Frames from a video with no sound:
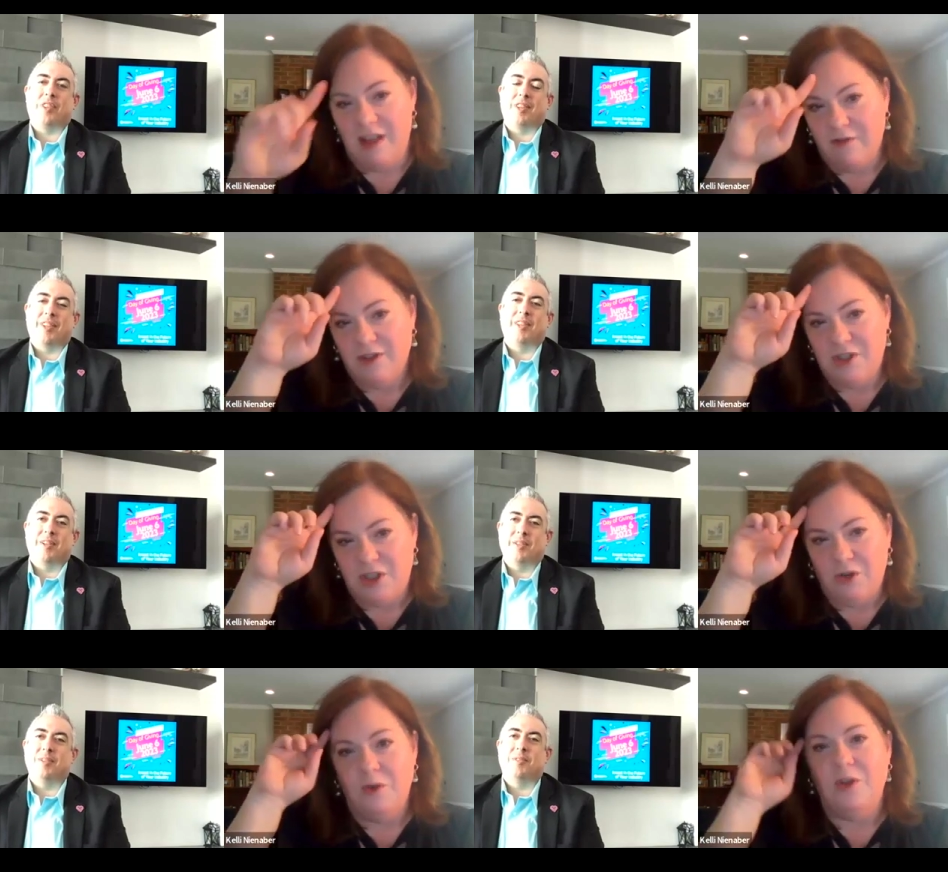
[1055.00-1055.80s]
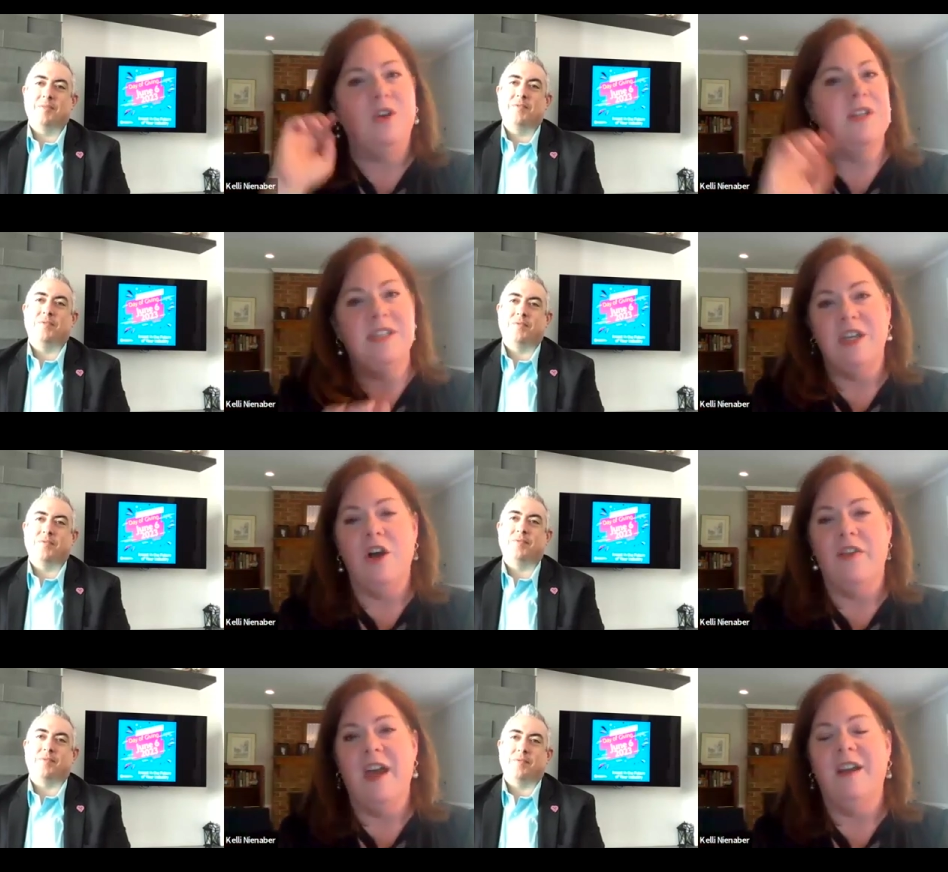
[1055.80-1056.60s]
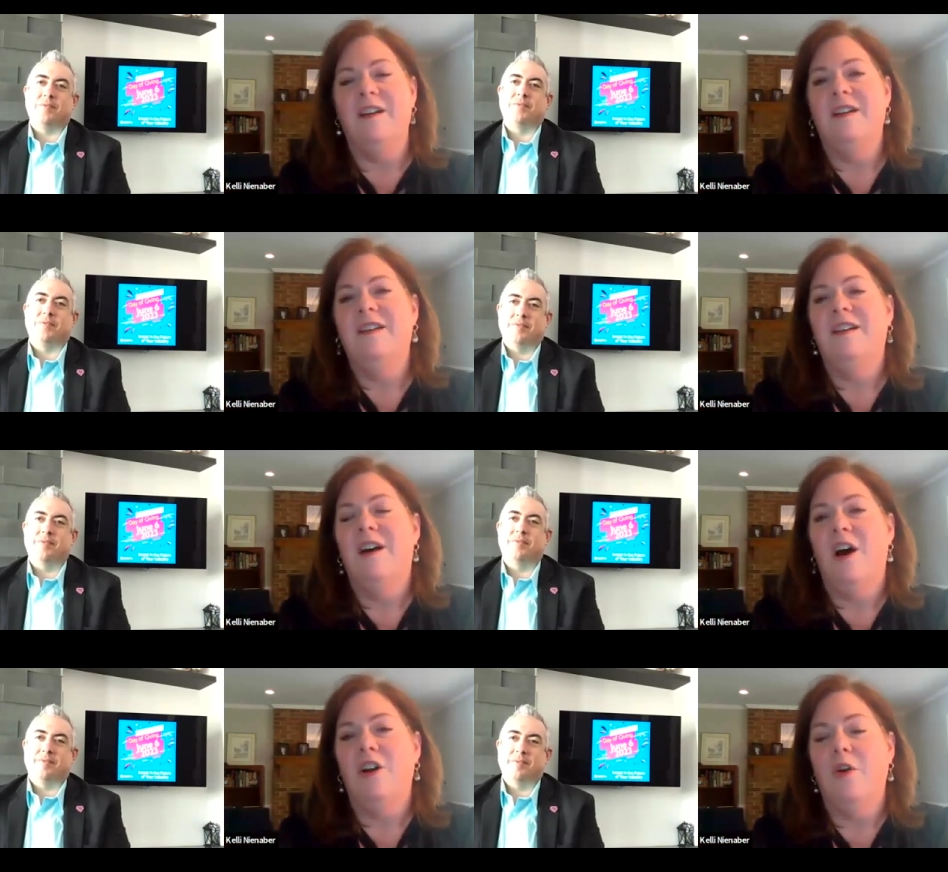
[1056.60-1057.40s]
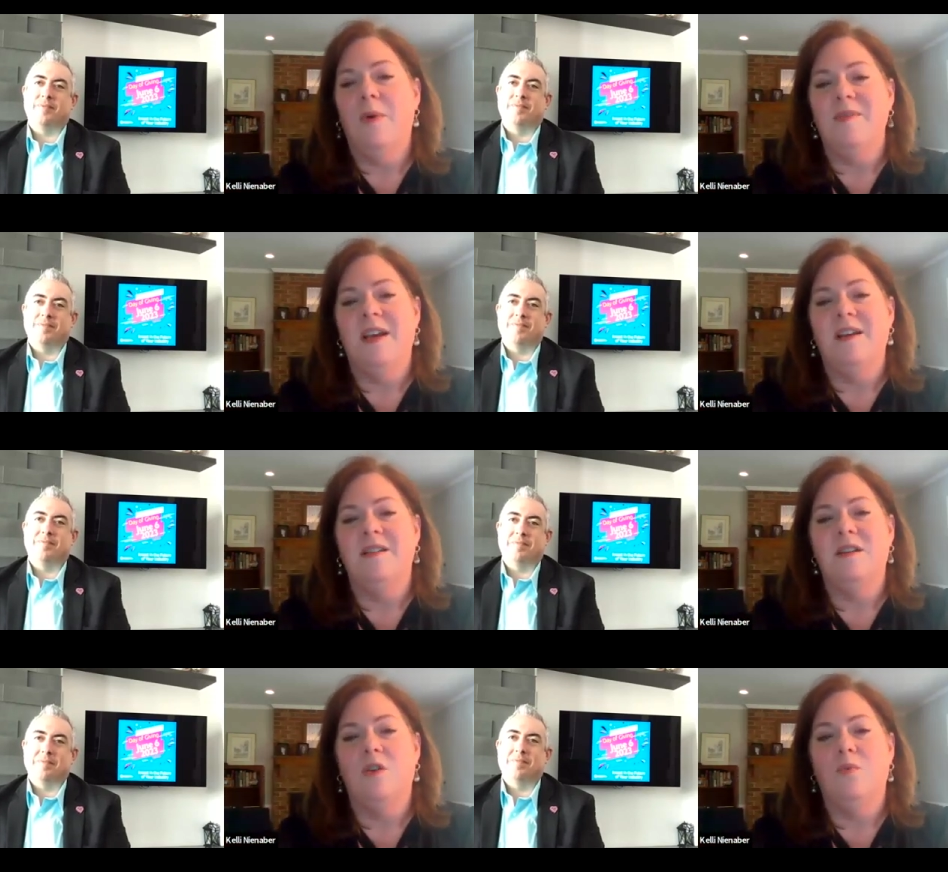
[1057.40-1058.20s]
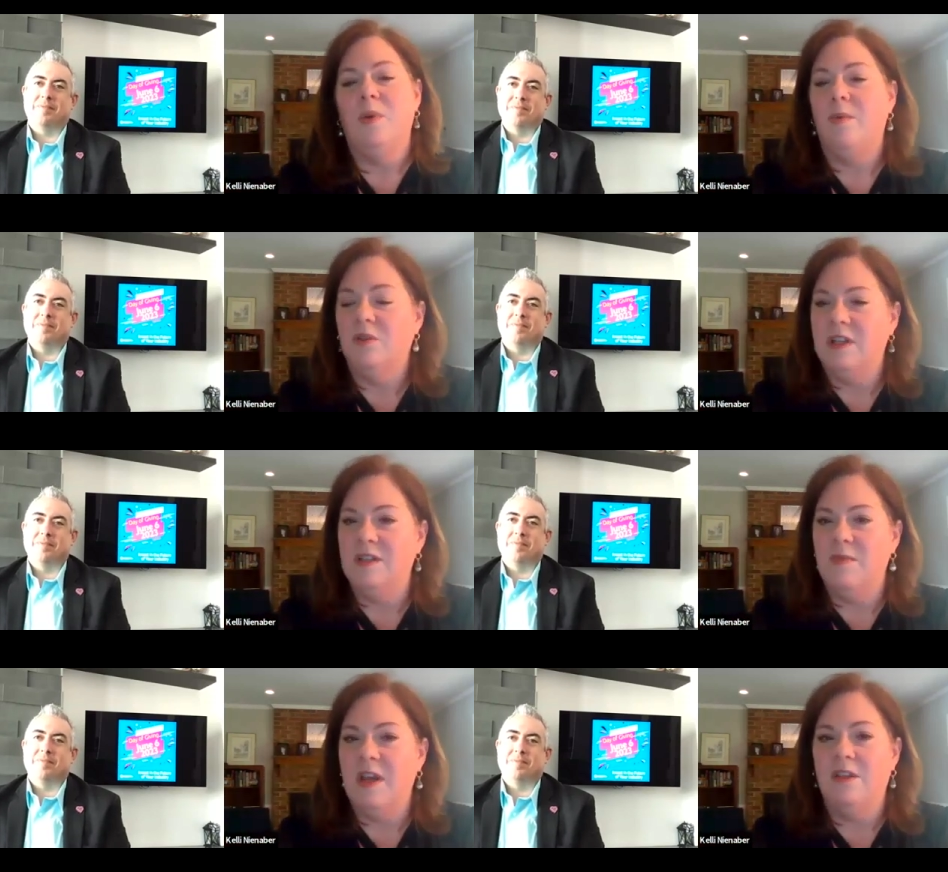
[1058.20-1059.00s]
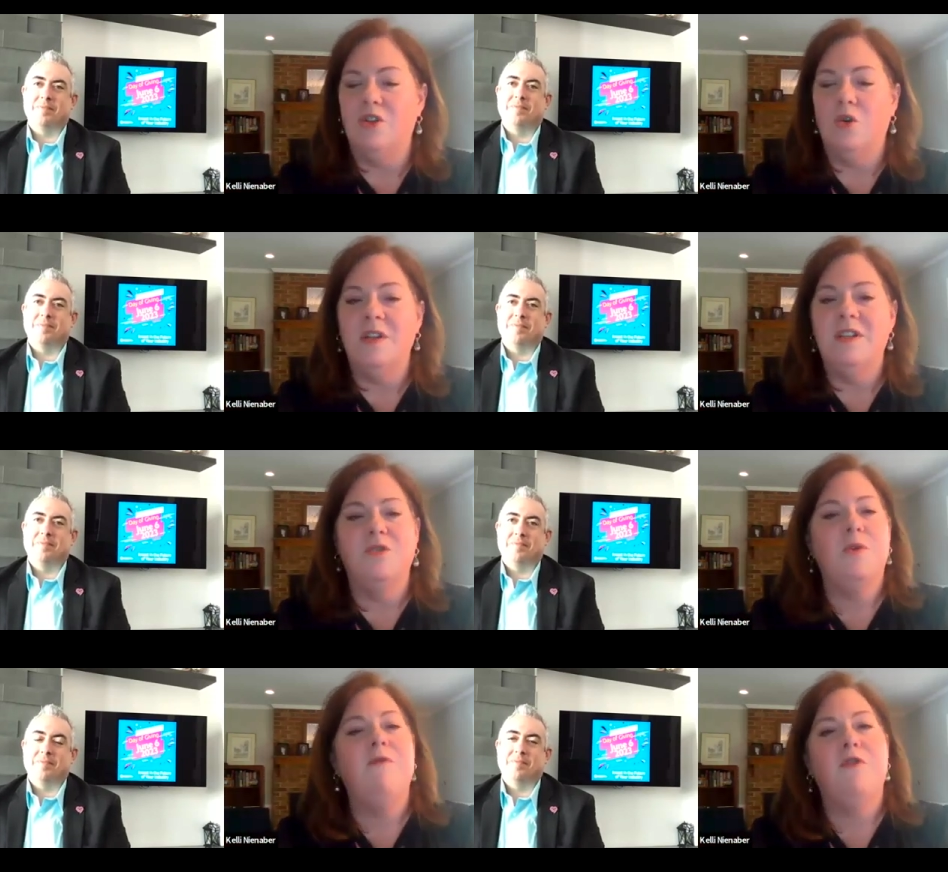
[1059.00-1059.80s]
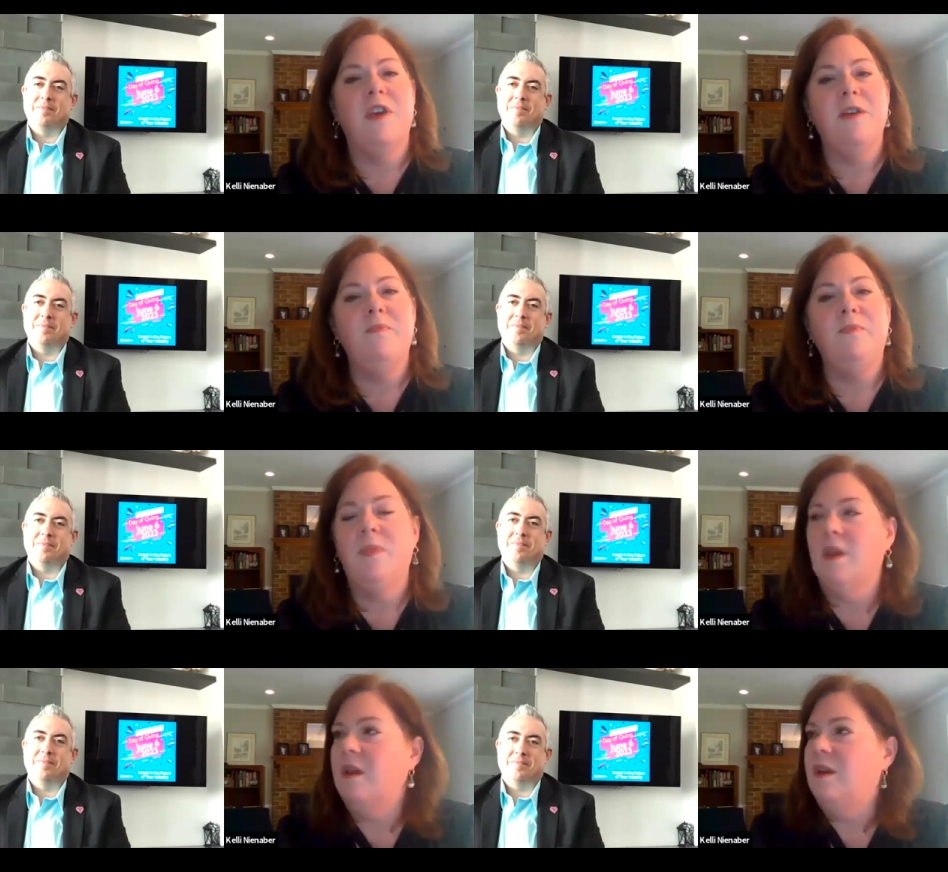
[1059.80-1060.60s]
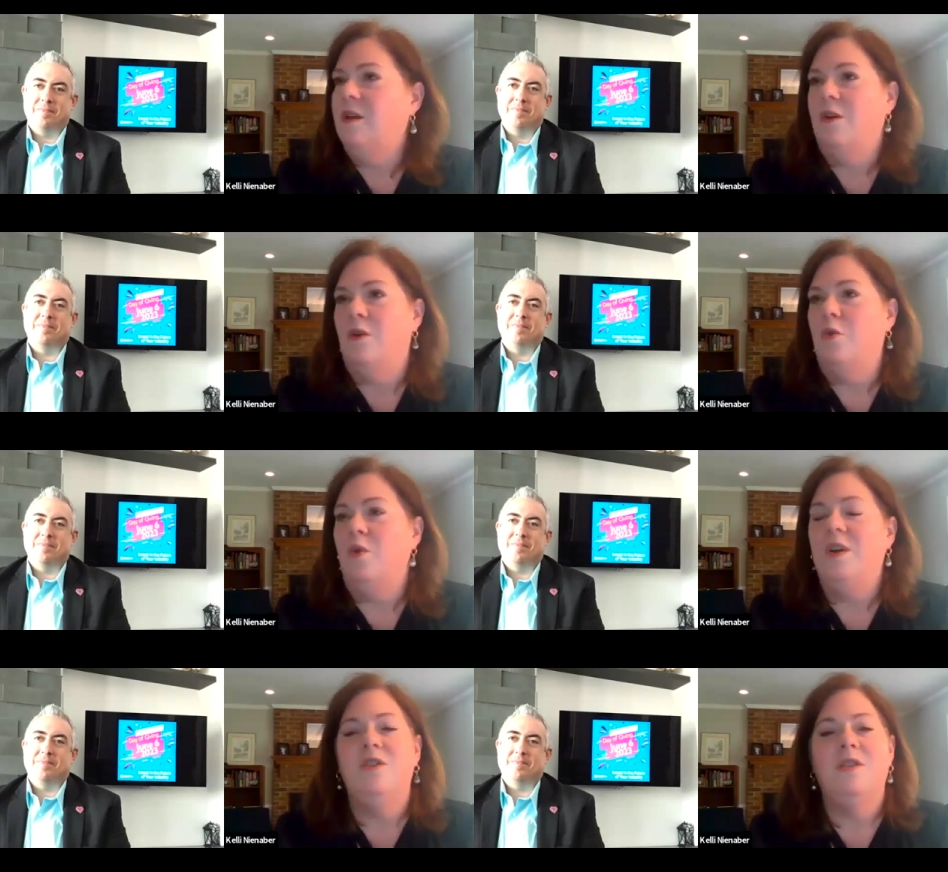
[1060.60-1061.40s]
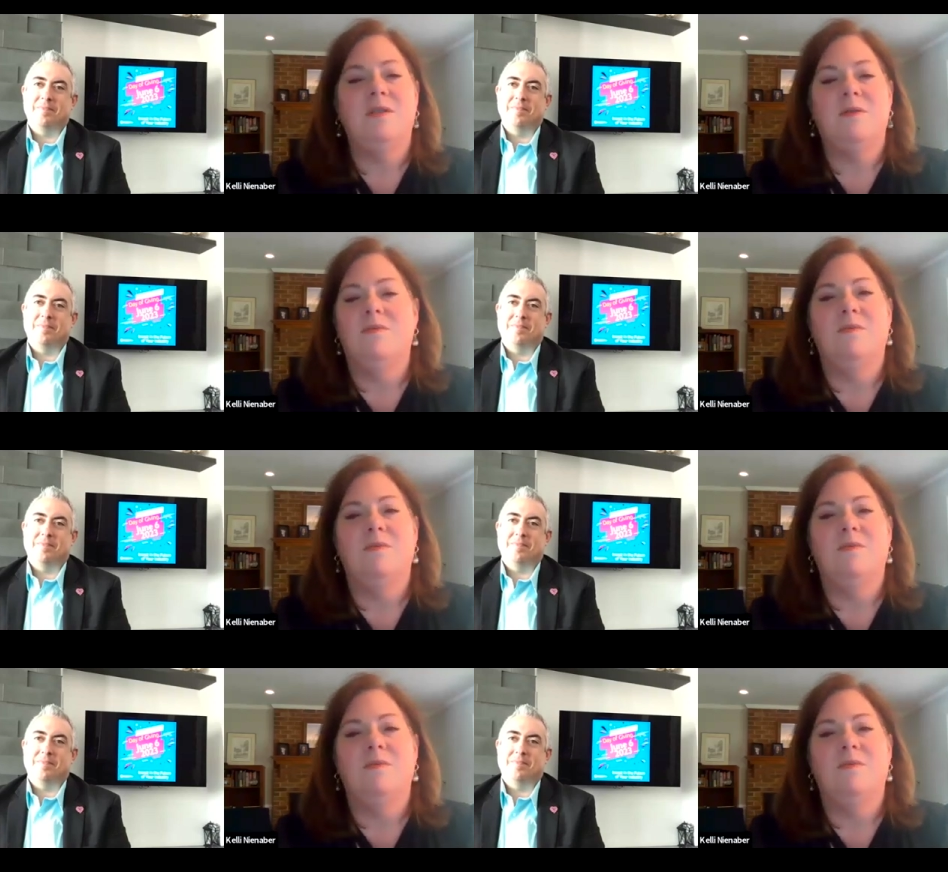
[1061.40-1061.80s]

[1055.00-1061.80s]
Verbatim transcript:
Speaker 1: levels too and you can see all that on our website so people need to make the choice that's right for them we just